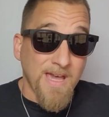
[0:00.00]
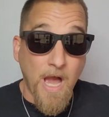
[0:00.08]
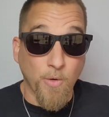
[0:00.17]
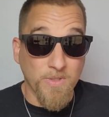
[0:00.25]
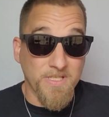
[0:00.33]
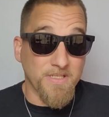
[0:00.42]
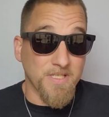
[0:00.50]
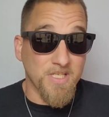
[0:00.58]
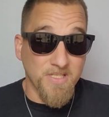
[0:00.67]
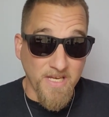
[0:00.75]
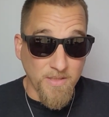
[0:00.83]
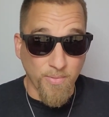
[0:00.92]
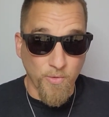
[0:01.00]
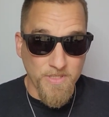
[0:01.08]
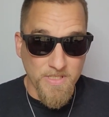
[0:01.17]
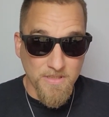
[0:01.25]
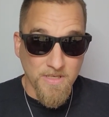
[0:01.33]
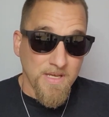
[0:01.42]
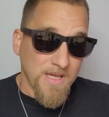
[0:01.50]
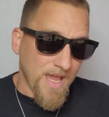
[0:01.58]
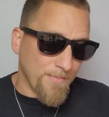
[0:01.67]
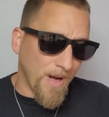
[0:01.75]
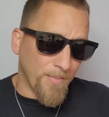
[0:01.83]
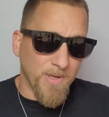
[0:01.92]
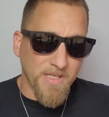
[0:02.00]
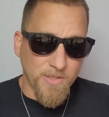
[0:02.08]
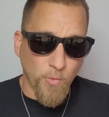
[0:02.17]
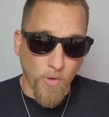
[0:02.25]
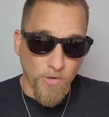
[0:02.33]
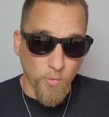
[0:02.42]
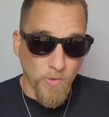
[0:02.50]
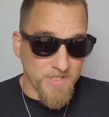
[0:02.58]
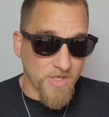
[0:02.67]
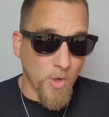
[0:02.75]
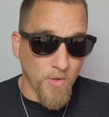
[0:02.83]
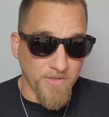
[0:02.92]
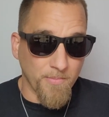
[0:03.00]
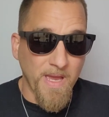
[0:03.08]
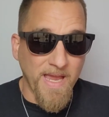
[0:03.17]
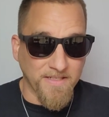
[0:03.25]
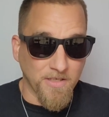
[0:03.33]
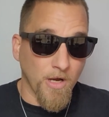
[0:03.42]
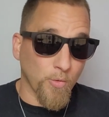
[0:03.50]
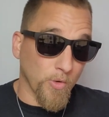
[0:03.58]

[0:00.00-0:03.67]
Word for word: I was in state prison, and my buddy worked what's called the back dock,